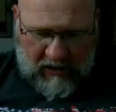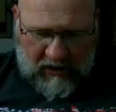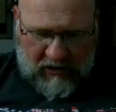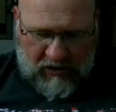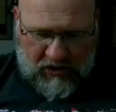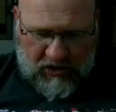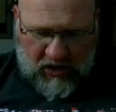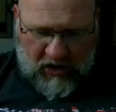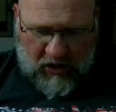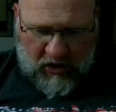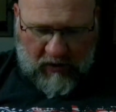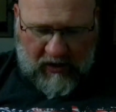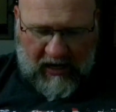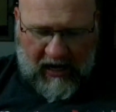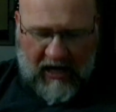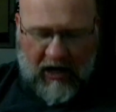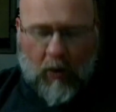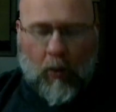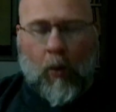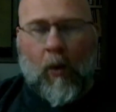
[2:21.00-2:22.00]
So it
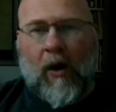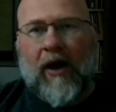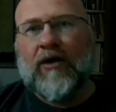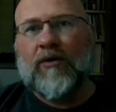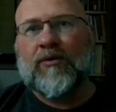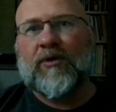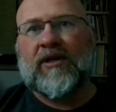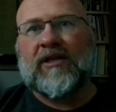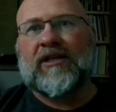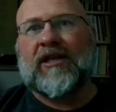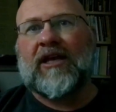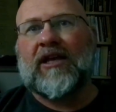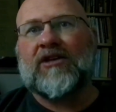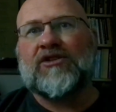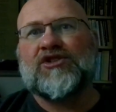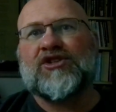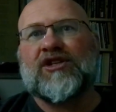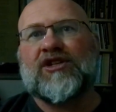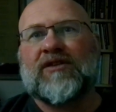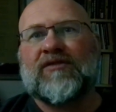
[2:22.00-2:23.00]
had a weight
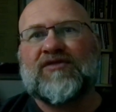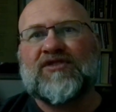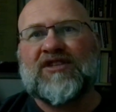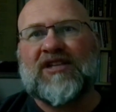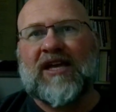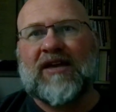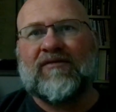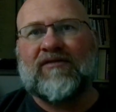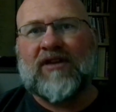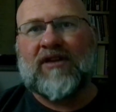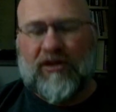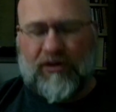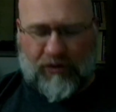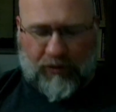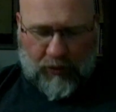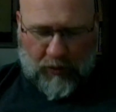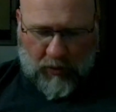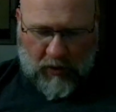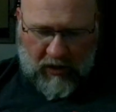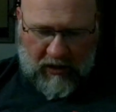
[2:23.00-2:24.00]
retention of
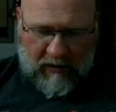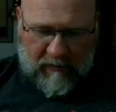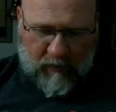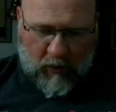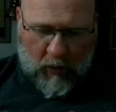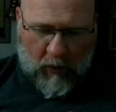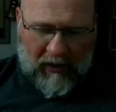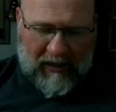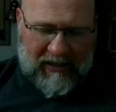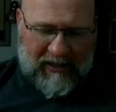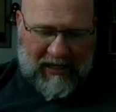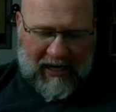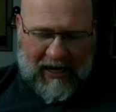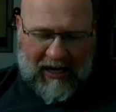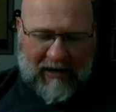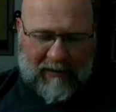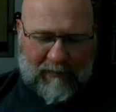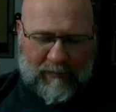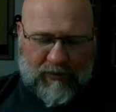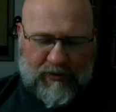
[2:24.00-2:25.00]

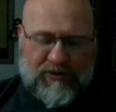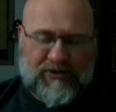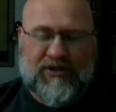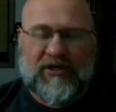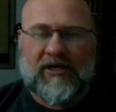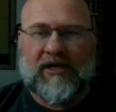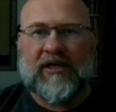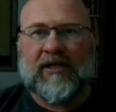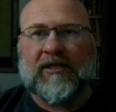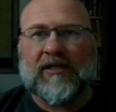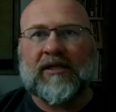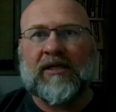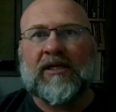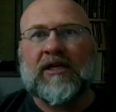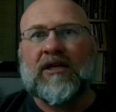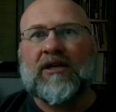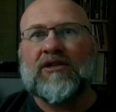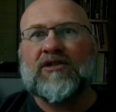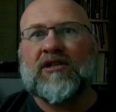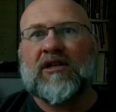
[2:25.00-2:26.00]
73.9%.
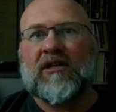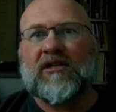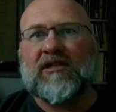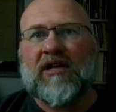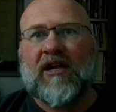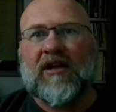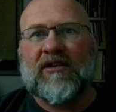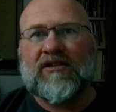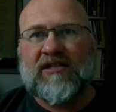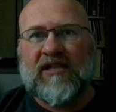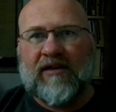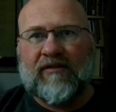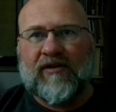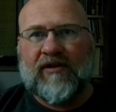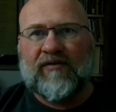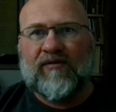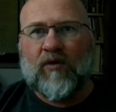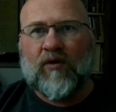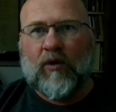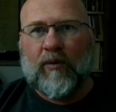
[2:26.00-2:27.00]
So let's call it
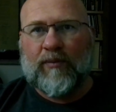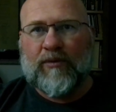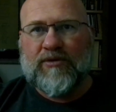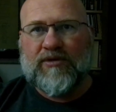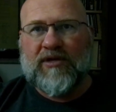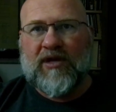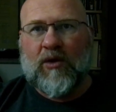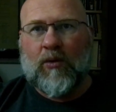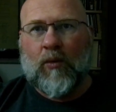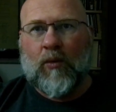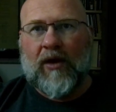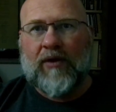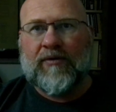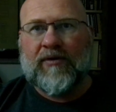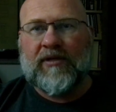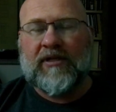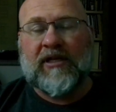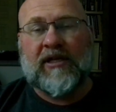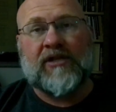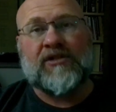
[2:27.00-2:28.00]
74% weight
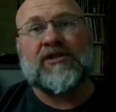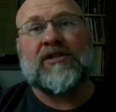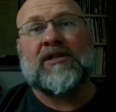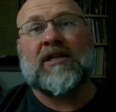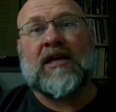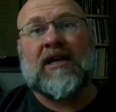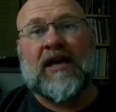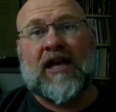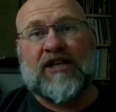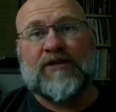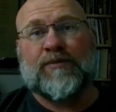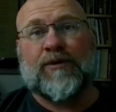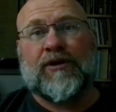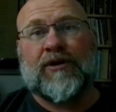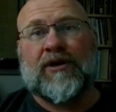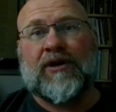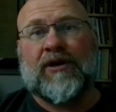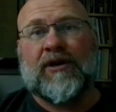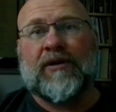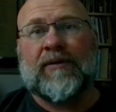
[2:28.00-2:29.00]
retention. That's pretty
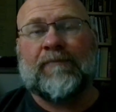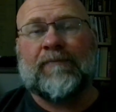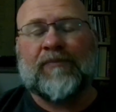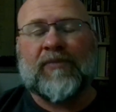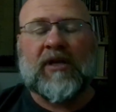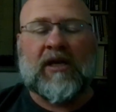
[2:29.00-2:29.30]
good.